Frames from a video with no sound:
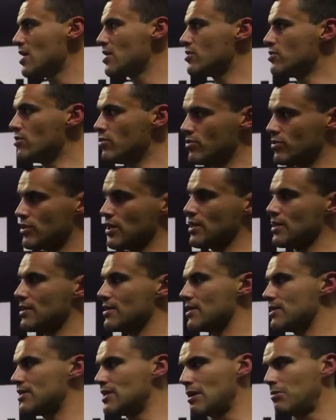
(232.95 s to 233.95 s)

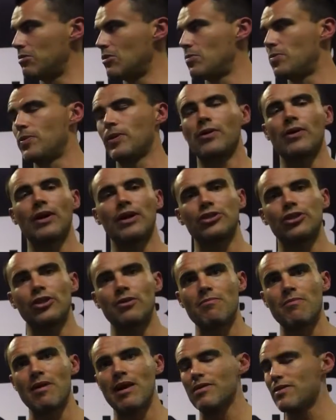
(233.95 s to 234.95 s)
using the double
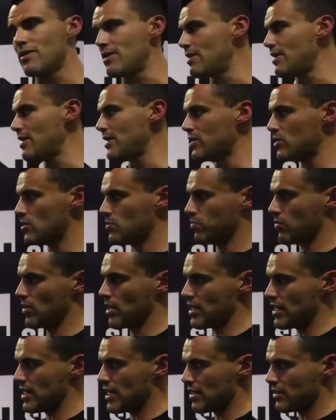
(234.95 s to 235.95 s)
progression method is
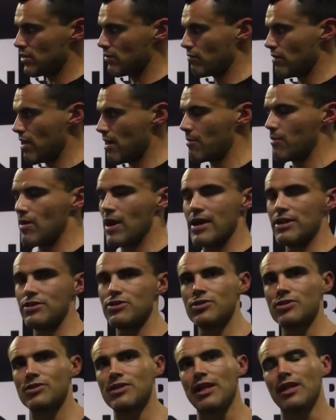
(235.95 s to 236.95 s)
spreading out the rep
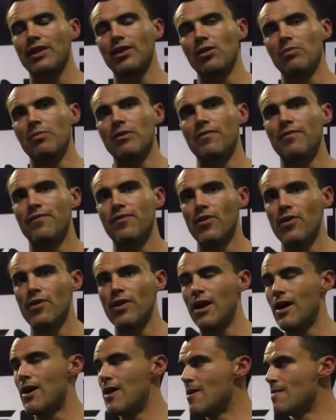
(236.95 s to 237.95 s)
ranges that little bit
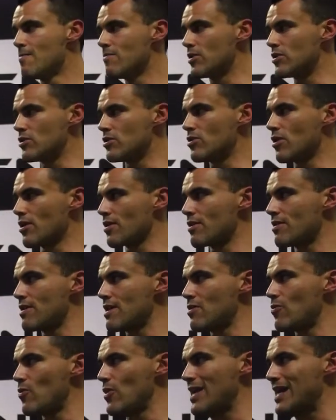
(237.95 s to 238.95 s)
further, because you've got to
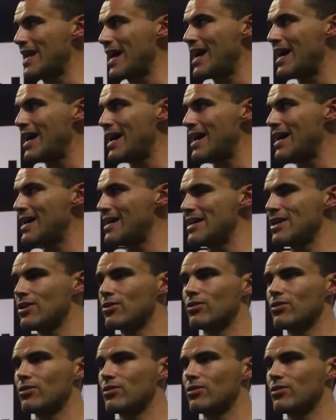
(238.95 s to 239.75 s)
think we can't